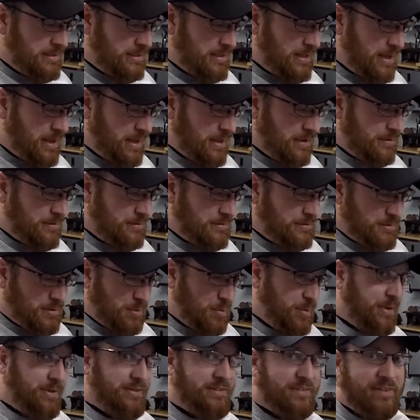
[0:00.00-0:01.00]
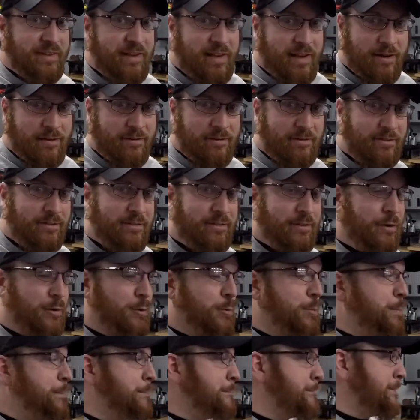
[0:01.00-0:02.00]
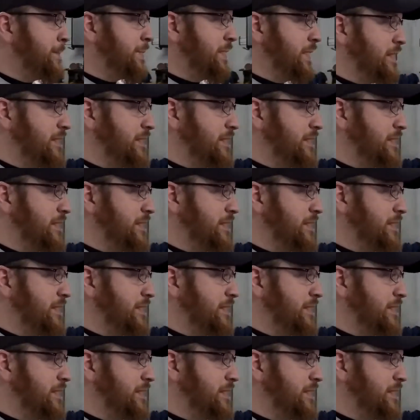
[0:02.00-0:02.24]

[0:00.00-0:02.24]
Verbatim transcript: you know, to bust it out. So